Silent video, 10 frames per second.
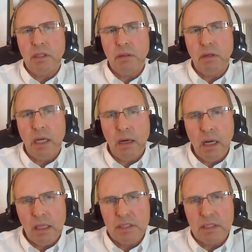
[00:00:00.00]
you know, in our
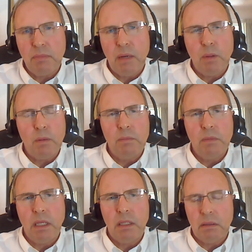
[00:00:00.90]
housing bubble
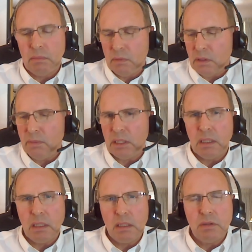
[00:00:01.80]
and coming
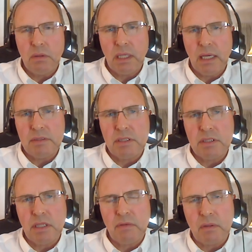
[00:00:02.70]
into the
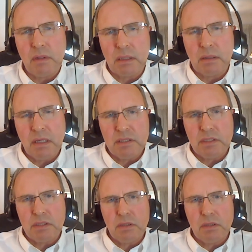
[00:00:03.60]
2007 credit
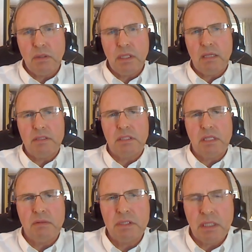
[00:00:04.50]
crisis and
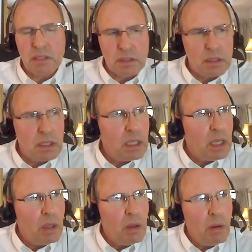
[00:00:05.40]
2008 recession,
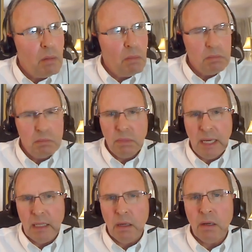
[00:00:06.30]

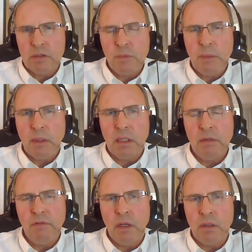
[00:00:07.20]
by and large, people
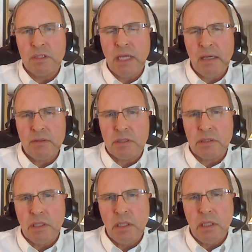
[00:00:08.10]
lived in those
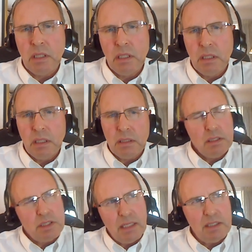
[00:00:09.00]
houses
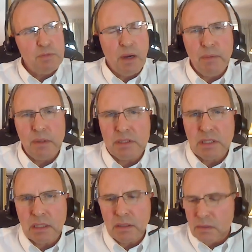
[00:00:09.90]
the Chinese property
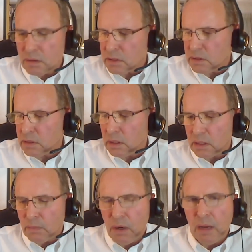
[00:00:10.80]
sector is
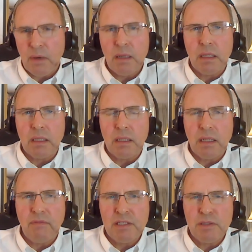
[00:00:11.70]
uh, primarily an
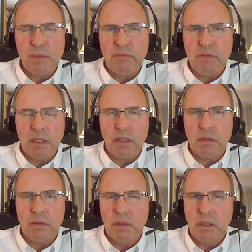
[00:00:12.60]
investment
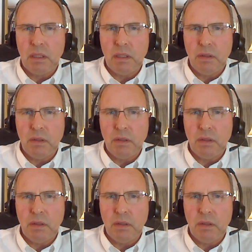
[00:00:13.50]
vehicle, you